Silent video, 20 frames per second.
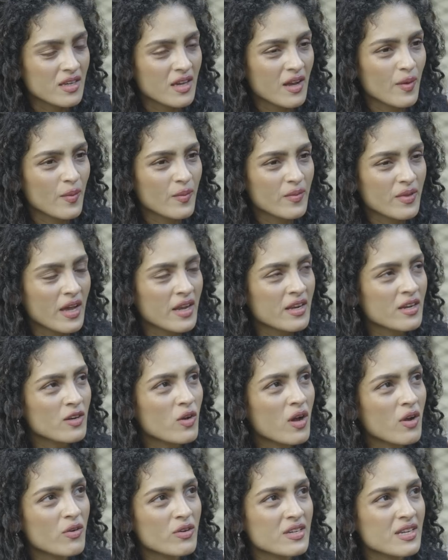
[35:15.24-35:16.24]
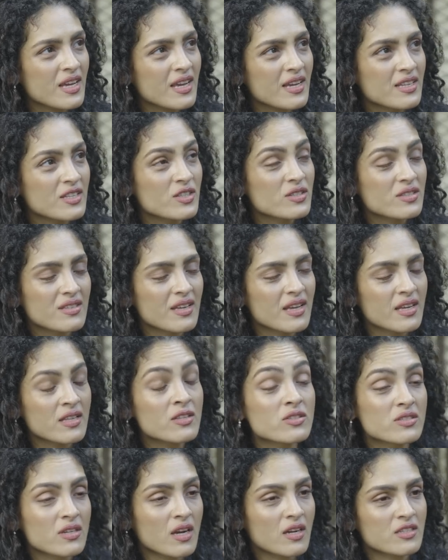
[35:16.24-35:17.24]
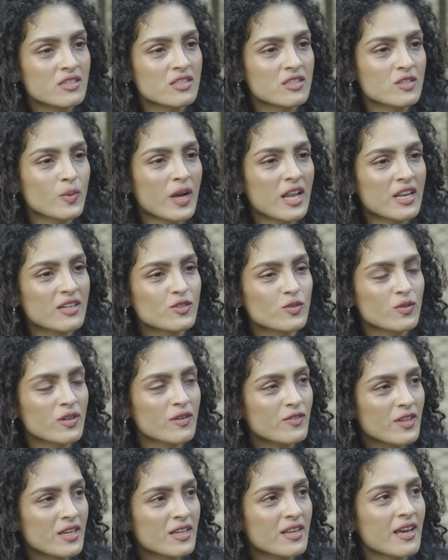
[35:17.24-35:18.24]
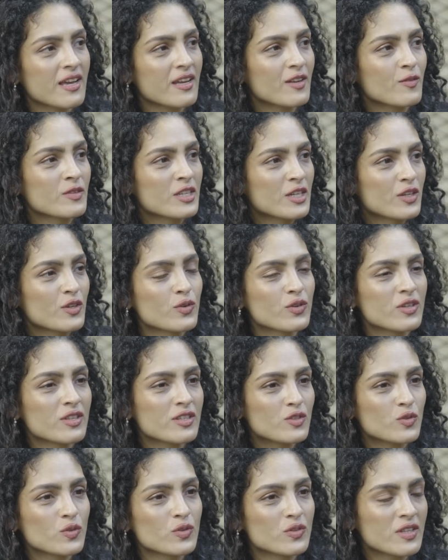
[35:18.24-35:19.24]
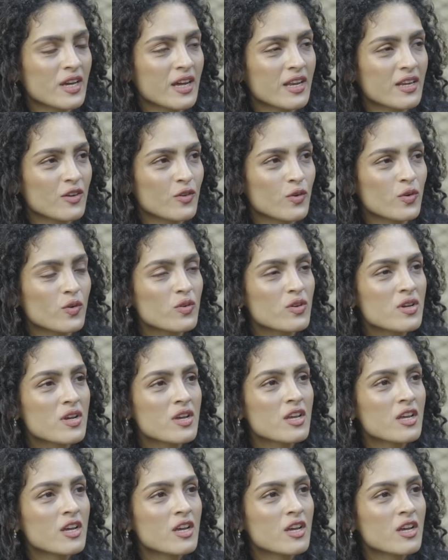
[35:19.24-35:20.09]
Yeah, I didn't know how to take instructions well. So if they're like, you do this, you do that, no.